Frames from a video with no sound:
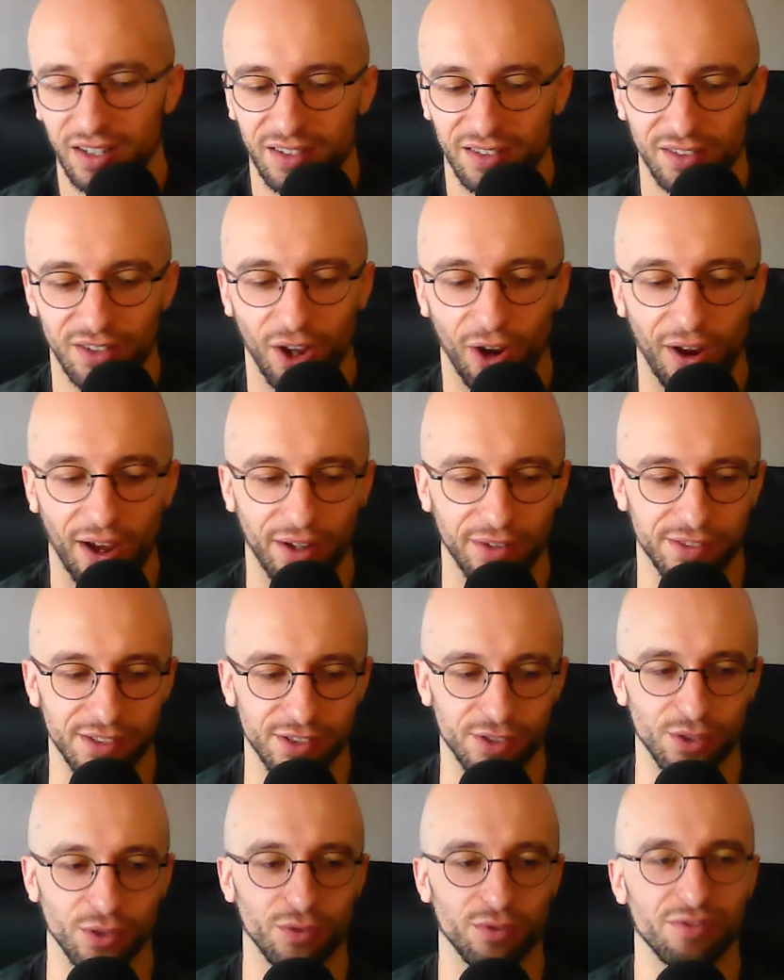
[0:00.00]
know how to
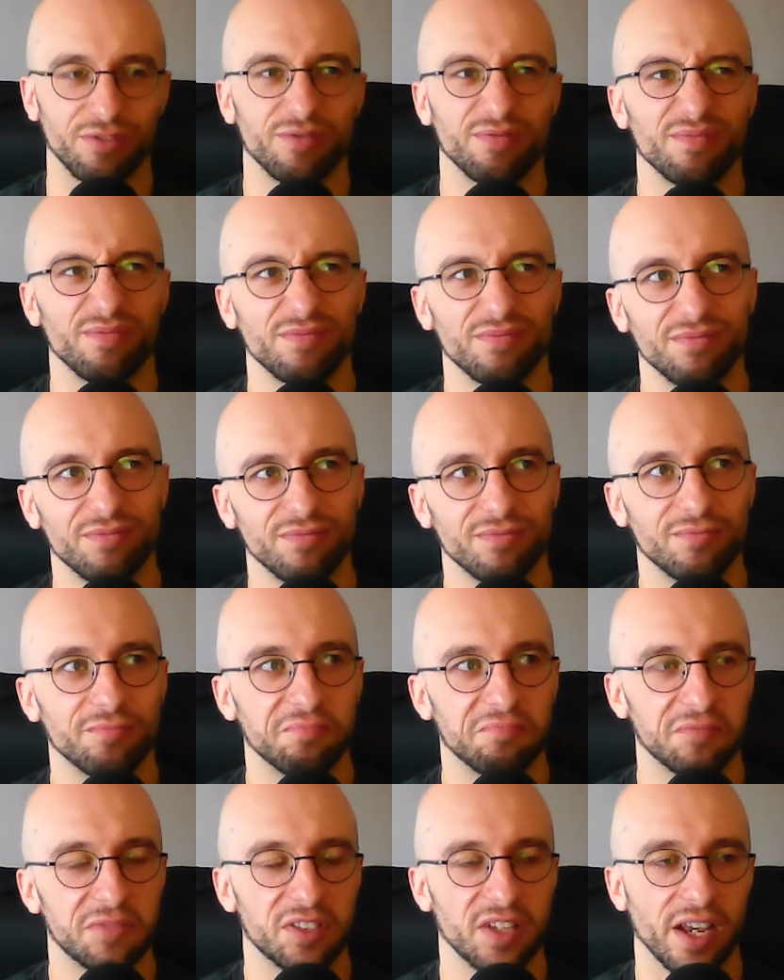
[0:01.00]
sort of
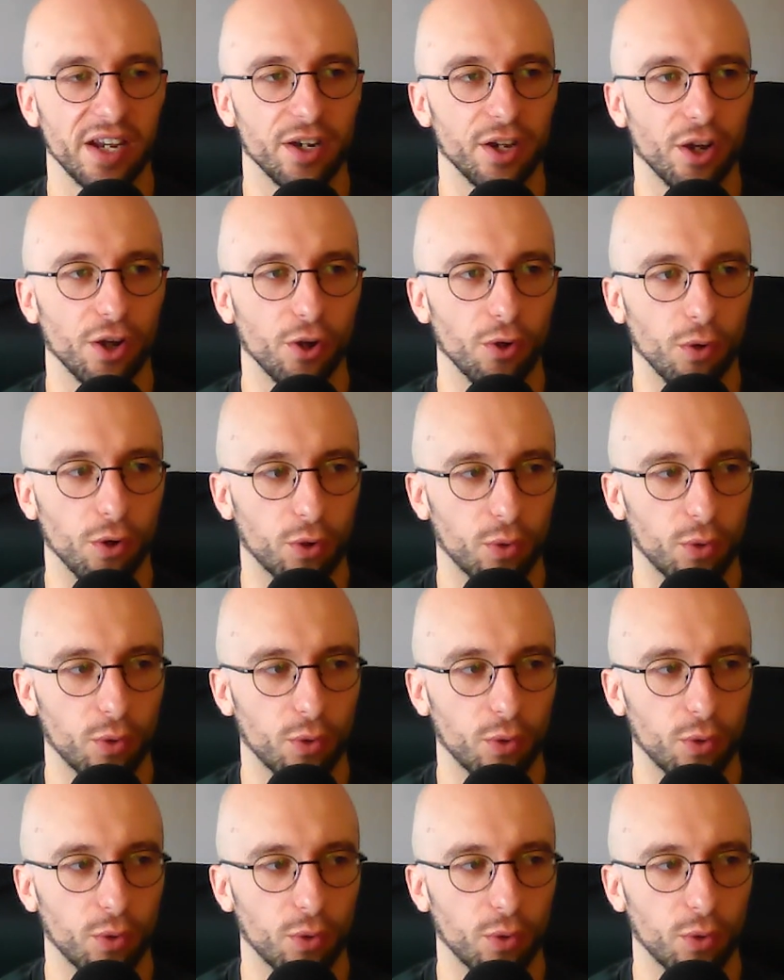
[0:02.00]
say no or